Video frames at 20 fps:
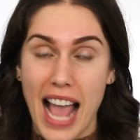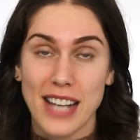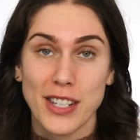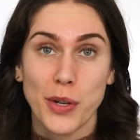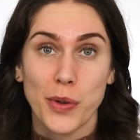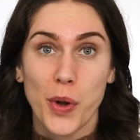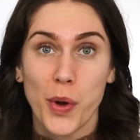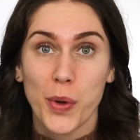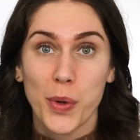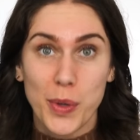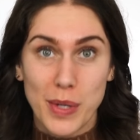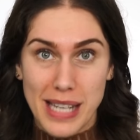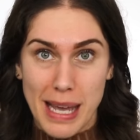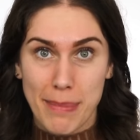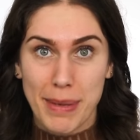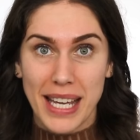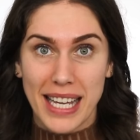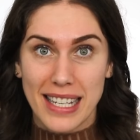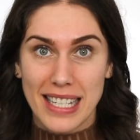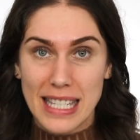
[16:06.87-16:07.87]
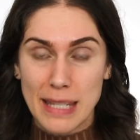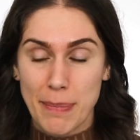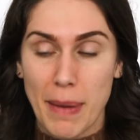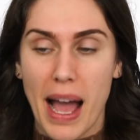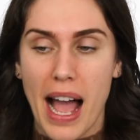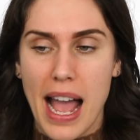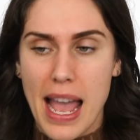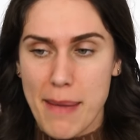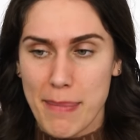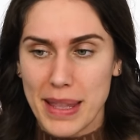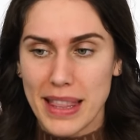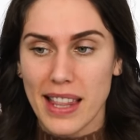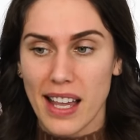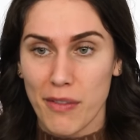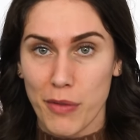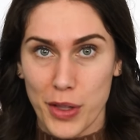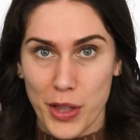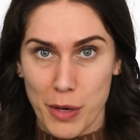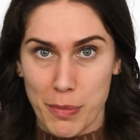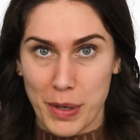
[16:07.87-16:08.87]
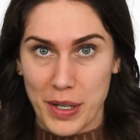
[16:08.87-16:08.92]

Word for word: I don't know who Debby is, but I am in love with her